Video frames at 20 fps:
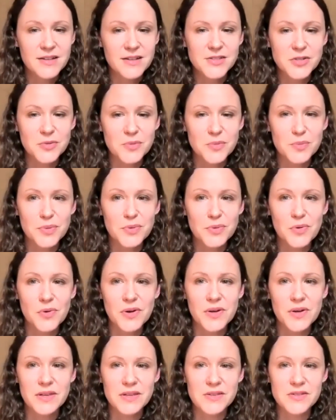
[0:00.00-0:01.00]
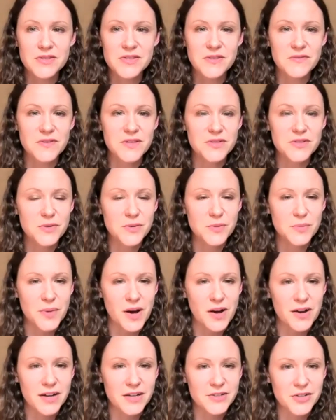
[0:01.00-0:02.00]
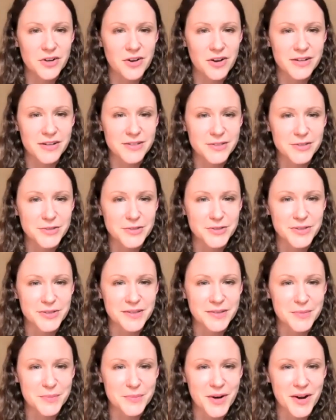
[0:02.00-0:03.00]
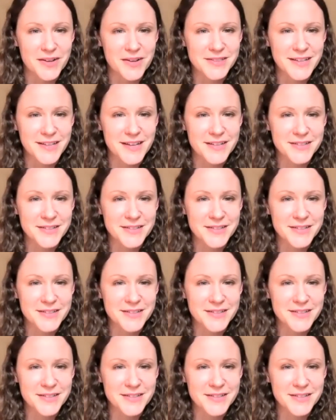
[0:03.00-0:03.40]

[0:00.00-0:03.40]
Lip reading: to employ the use of this robotic drawing tool in the process.